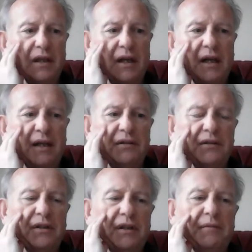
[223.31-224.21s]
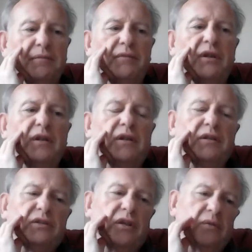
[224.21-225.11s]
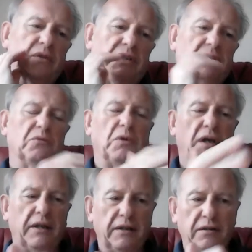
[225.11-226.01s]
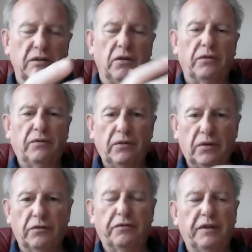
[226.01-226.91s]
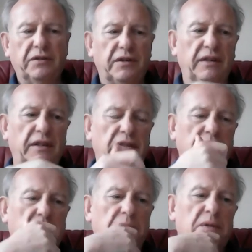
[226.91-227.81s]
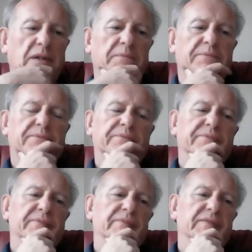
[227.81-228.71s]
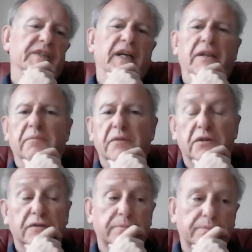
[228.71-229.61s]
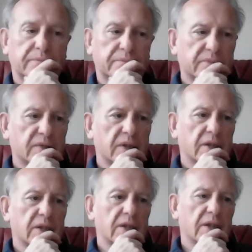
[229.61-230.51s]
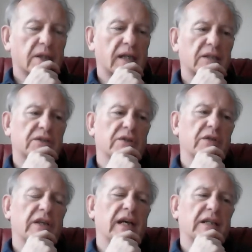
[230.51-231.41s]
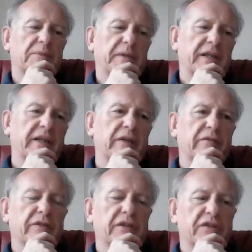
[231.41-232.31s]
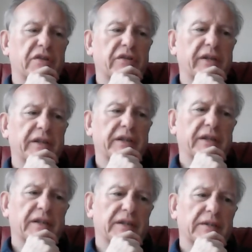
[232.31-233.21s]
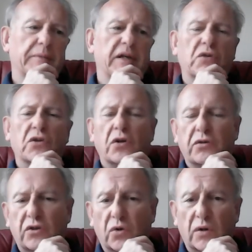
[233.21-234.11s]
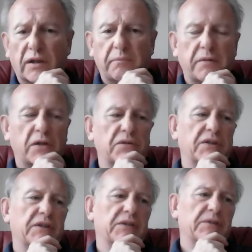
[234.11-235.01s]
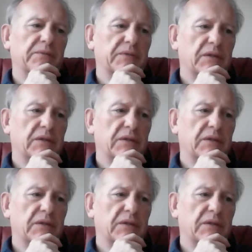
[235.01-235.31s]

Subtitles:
And so this is why God feels the need to get them moving. And so the next beginning of verse 3 is about God calling Moses.